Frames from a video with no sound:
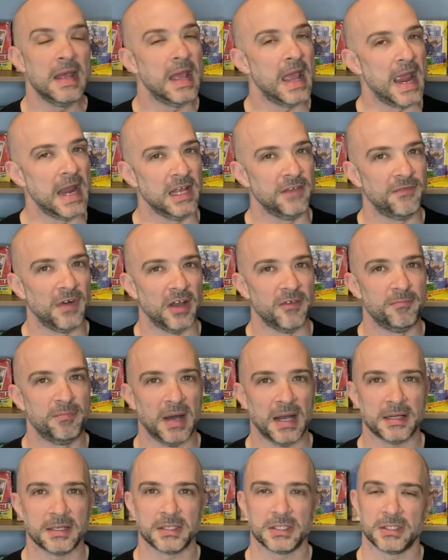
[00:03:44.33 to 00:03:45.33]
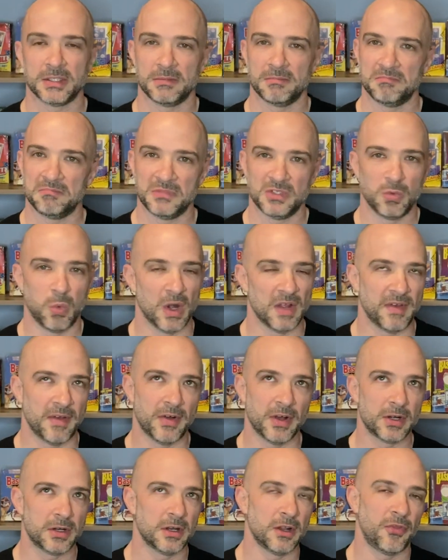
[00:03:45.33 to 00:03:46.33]
85 bucks,
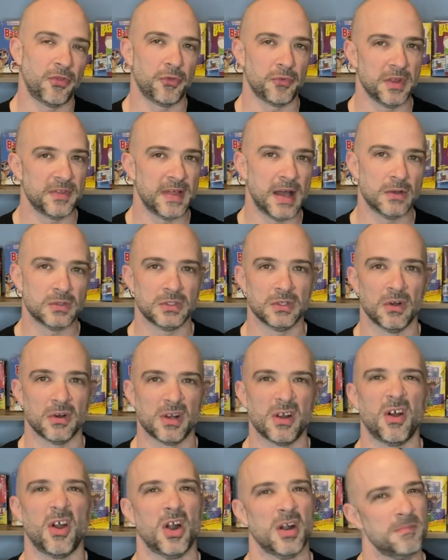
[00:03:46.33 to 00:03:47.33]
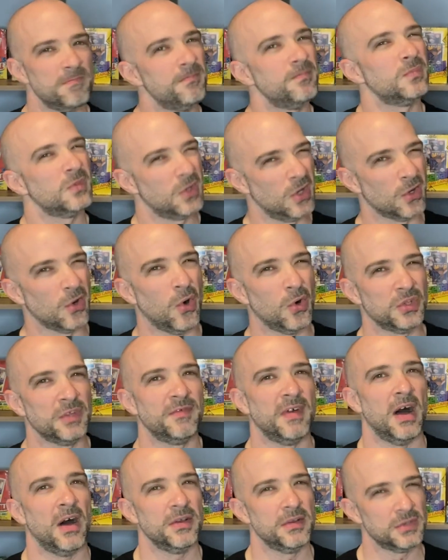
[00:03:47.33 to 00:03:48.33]
$2,500 to $3,000 card, going to hold the
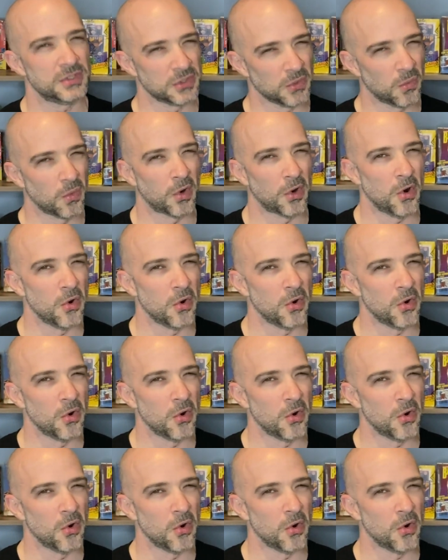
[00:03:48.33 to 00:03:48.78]
value, so we're